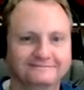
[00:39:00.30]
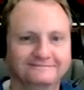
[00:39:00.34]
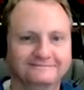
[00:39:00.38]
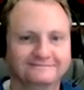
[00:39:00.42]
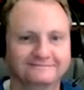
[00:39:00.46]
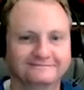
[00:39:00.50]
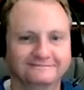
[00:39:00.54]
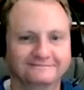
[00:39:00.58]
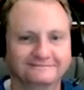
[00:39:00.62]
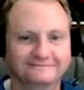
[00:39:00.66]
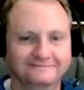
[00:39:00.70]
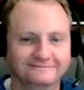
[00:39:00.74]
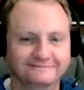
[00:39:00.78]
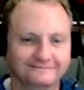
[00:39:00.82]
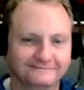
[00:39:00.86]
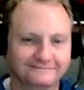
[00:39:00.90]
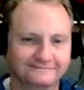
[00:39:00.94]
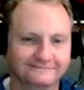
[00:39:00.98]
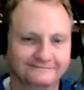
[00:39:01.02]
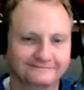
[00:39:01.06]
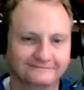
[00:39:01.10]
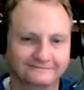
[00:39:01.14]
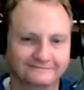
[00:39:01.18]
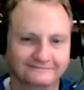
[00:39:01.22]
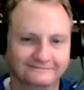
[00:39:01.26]

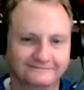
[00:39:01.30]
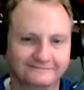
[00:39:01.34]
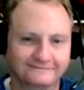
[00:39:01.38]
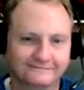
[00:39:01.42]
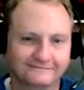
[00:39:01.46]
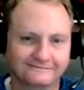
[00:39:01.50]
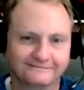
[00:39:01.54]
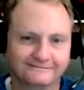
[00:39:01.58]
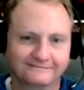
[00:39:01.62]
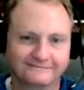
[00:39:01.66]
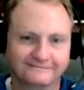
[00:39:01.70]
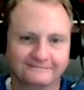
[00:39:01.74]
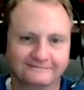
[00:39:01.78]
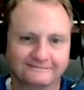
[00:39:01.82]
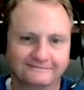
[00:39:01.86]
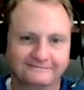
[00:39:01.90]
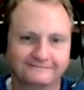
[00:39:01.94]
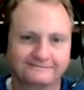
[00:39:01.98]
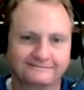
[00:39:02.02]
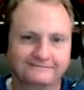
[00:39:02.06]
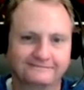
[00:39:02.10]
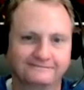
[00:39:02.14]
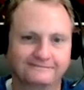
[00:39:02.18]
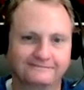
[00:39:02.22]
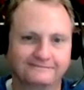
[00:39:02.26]

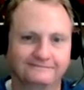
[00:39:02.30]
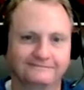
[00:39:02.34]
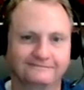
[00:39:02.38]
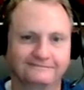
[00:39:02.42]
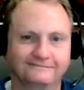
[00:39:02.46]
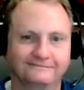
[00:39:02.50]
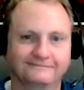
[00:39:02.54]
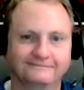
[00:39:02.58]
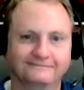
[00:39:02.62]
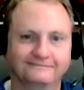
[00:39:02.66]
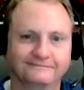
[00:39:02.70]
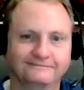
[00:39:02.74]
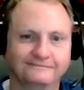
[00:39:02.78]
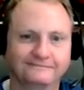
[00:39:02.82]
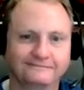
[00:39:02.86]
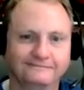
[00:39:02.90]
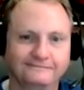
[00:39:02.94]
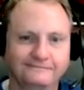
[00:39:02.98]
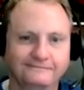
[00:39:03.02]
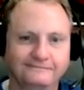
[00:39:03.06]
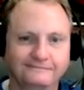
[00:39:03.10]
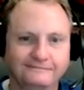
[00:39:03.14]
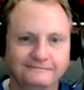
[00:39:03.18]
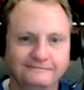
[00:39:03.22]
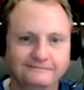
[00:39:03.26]

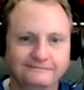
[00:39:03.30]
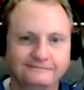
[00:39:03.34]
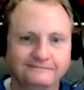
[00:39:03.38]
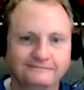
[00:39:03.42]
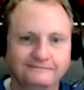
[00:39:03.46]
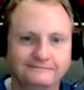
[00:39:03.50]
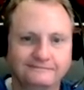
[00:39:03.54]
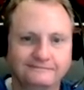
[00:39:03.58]
The person shown says nothing.